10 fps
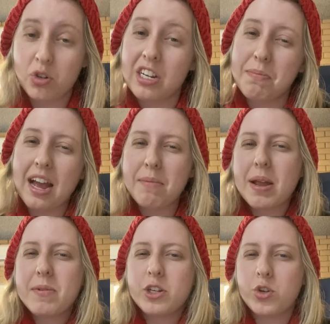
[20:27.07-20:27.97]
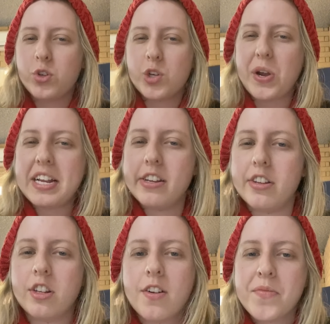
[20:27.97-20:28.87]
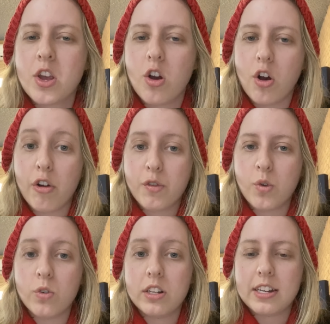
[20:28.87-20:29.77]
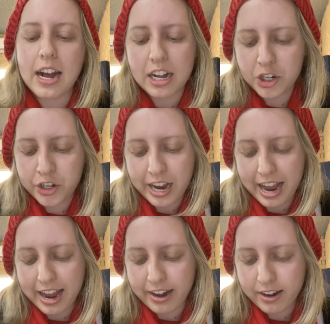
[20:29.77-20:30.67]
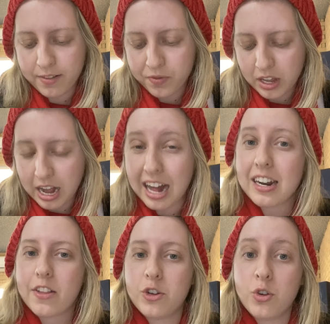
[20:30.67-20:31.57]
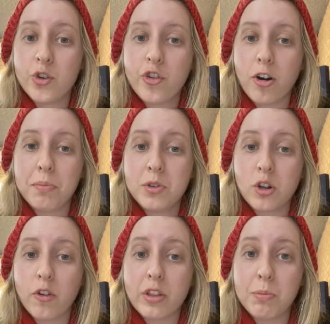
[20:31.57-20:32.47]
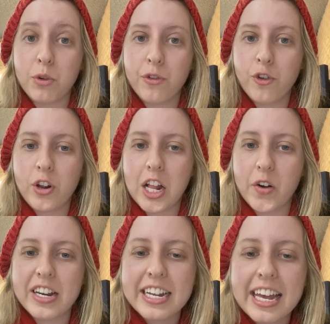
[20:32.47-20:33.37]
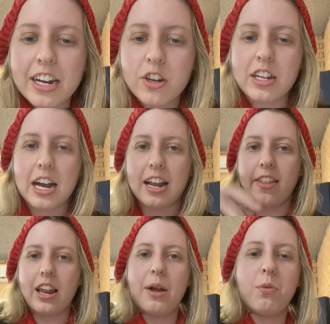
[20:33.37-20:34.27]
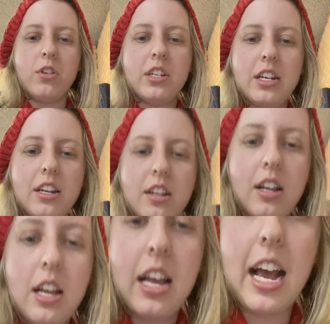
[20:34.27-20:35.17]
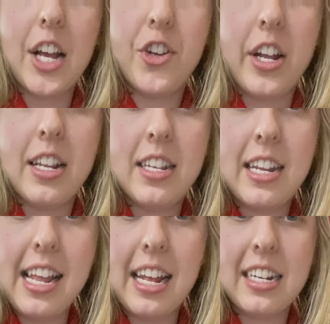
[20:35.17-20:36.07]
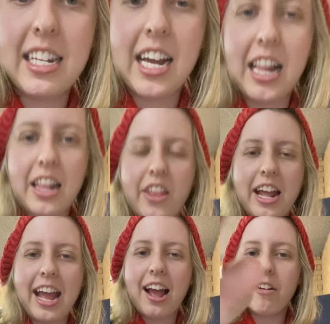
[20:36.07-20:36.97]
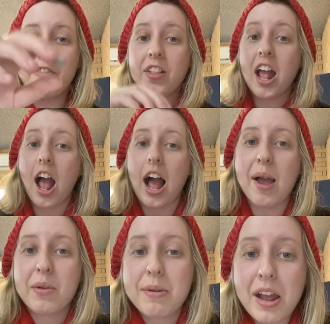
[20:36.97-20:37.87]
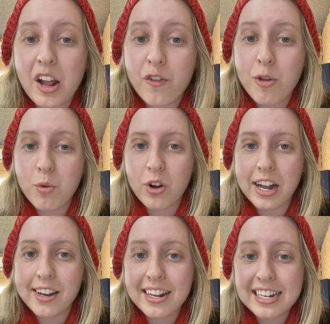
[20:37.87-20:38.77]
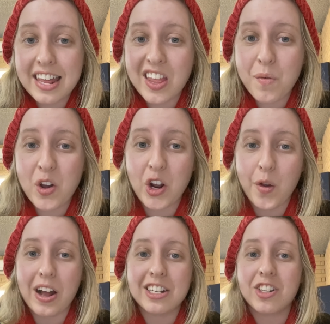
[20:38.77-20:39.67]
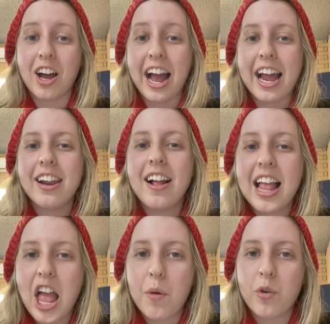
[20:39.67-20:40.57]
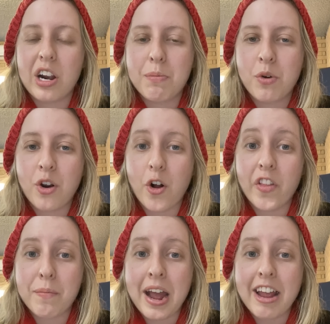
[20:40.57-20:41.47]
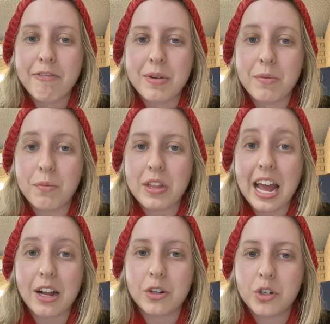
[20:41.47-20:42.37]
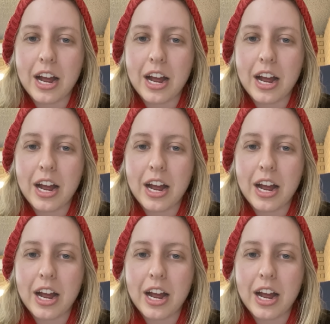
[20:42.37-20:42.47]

took about maybe 2 squeezes of cornstarch and another 2 drops of the blue food colouring to get it to the colour that I wanted. As you can see, that's the colour that I have. I'm going to make a few more colours and then we're going to go outside and we're going to put it on the pavement with our